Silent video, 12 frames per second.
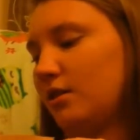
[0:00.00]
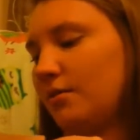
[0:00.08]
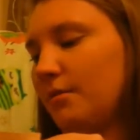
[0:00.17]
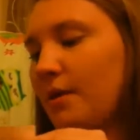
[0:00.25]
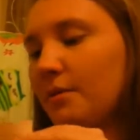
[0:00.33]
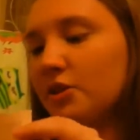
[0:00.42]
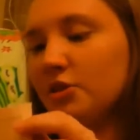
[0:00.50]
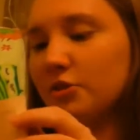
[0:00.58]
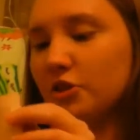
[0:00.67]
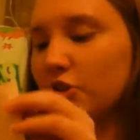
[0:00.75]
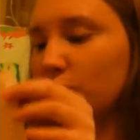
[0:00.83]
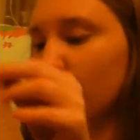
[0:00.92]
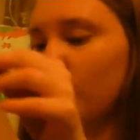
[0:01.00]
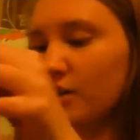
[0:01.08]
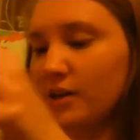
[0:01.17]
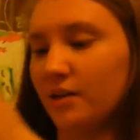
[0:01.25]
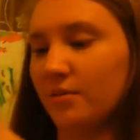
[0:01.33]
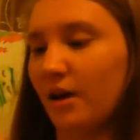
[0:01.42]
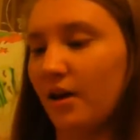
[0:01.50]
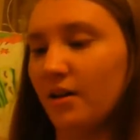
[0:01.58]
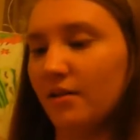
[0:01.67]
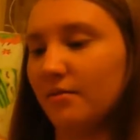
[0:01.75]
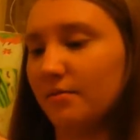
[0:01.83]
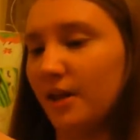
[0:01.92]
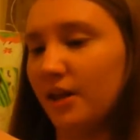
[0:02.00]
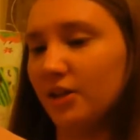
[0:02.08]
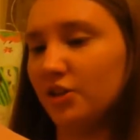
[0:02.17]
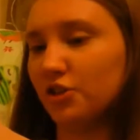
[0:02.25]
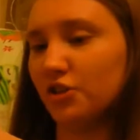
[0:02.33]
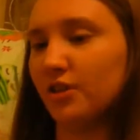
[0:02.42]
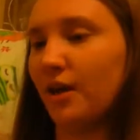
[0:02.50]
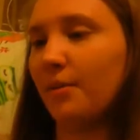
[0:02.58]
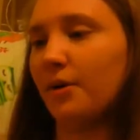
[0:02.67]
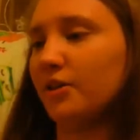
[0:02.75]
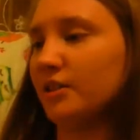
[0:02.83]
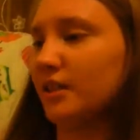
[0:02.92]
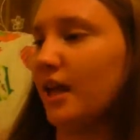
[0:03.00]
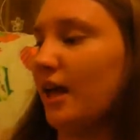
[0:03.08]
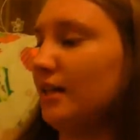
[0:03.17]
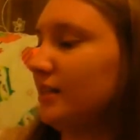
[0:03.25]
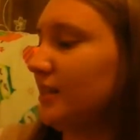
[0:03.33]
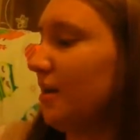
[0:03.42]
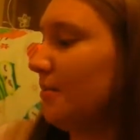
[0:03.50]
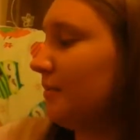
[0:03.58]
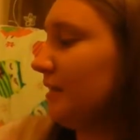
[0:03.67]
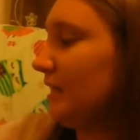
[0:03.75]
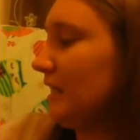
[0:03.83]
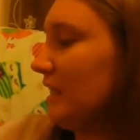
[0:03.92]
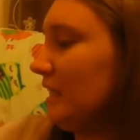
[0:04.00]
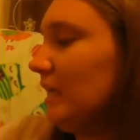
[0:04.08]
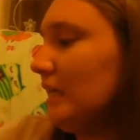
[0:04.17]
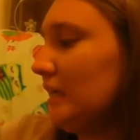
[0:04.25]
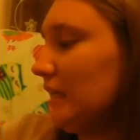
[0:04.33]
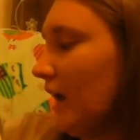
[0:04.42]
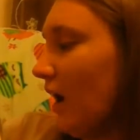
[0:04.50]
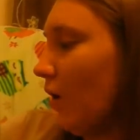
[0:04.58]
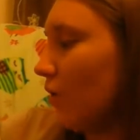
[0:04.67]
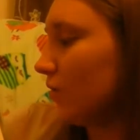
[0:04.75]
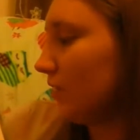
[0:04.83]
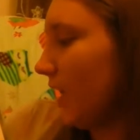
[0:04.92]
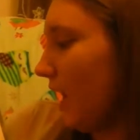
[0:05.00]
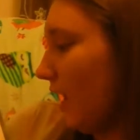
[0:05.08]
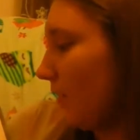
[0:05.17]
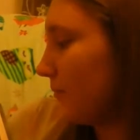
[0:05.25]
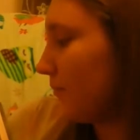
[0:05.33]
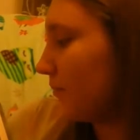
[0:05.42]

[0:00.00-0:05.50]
Maybe she was just worried about making sure that person had something to eat that whole time.